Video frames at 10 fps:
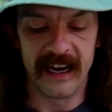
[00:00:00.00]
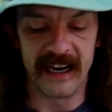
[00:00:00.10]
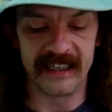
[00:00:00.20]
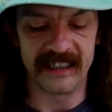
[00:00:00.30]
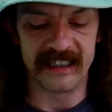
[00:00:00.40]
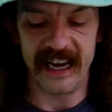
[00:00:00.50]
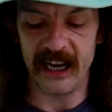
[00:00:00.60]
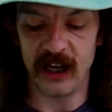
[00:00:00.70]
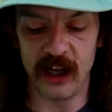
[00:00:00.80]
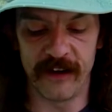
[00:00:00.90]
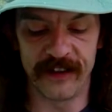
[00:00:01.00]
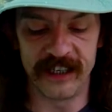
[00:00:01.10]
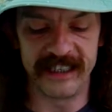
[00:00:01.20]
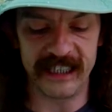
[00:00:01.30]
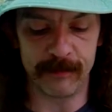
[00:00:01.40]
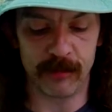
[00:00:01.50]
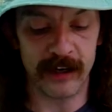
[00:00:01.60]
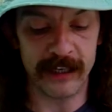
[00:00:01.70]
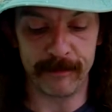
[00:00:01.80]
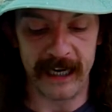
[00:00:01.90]
It is the tale of the
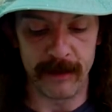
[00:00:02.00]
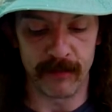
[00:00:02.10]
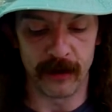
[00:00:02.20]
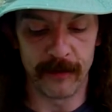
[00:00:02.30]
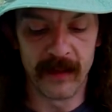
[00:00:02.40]
disparate people,